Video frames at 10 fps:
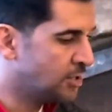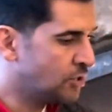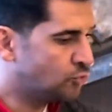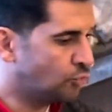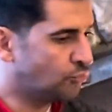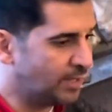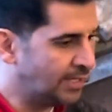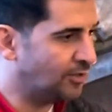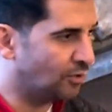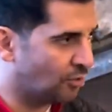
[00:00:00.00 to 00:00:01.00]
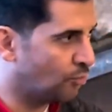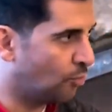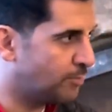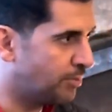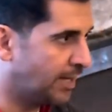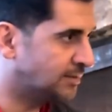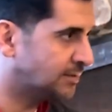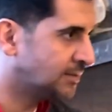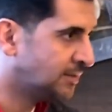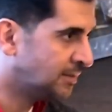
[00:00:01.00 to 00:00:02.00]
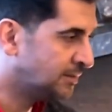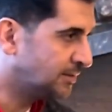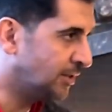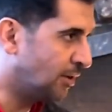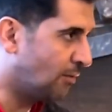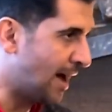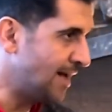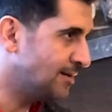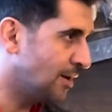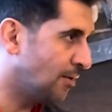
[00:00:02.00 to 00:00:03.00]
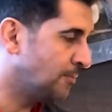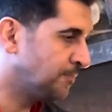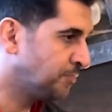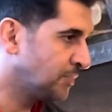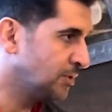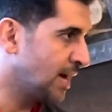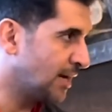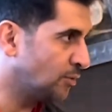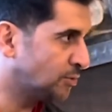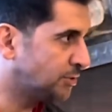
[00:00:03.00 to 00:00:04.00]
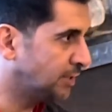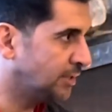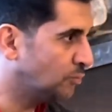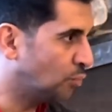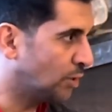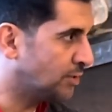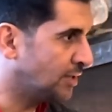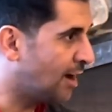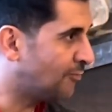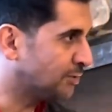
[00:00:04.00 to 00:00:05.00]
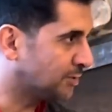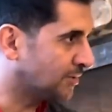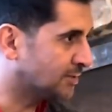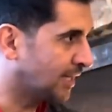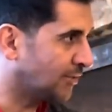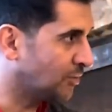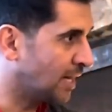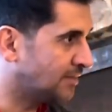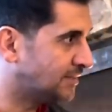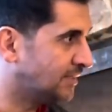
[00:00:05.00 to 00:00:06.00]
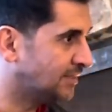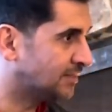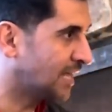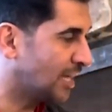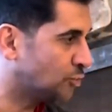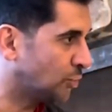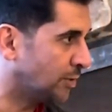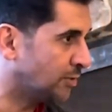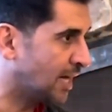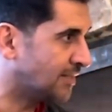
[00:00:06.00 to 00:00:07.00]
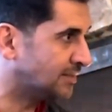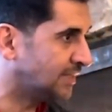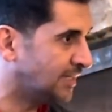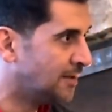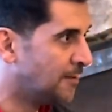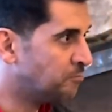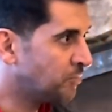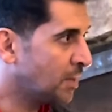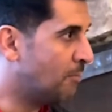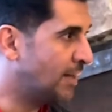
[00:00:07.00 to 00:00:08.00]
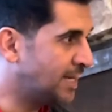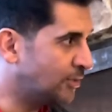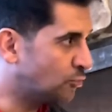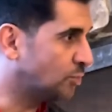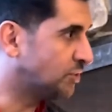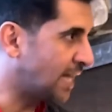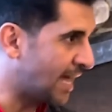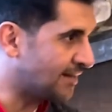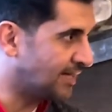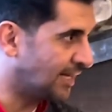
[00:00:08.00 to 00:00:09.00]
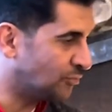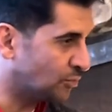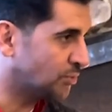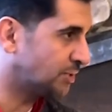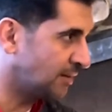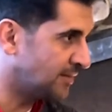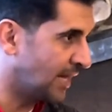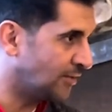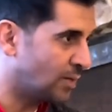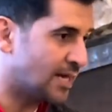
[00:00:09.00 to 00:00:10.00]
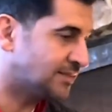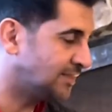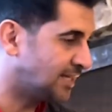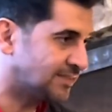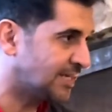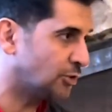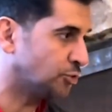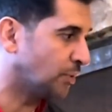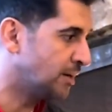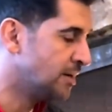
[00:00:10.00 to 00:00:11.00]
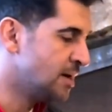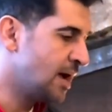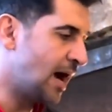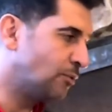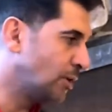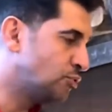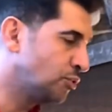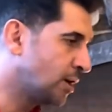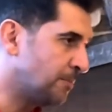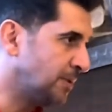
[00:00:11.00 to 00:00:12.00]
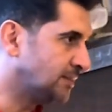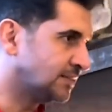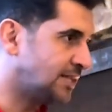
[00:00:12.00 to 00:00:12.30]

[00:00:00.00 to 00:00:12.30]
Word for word: Okay. To really learn what pace, you know, I go. You got to go see what the office looks like. You got to see the scheduling. You got to see Monday through Saturday through Sunday. You got to see that scheduling. I run two companies.